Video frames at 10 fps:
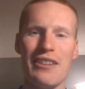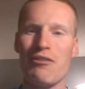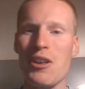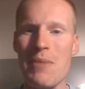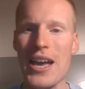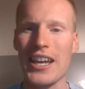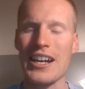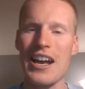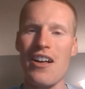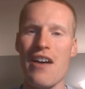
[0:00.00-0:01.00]
Phil Mackey
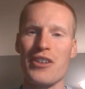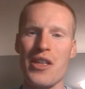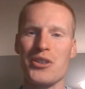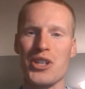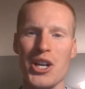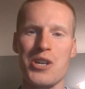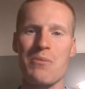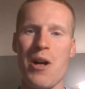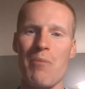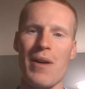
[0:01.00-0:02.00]
and I will have another Touch
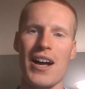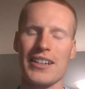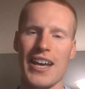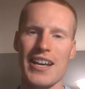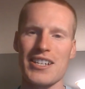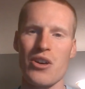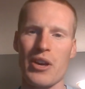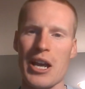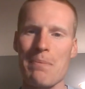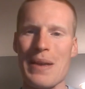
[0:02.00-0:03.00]
'em All podcast
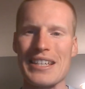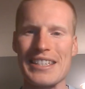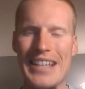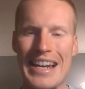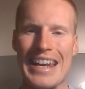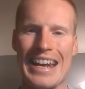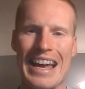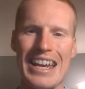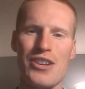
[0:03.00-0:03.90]
going up Sunday night.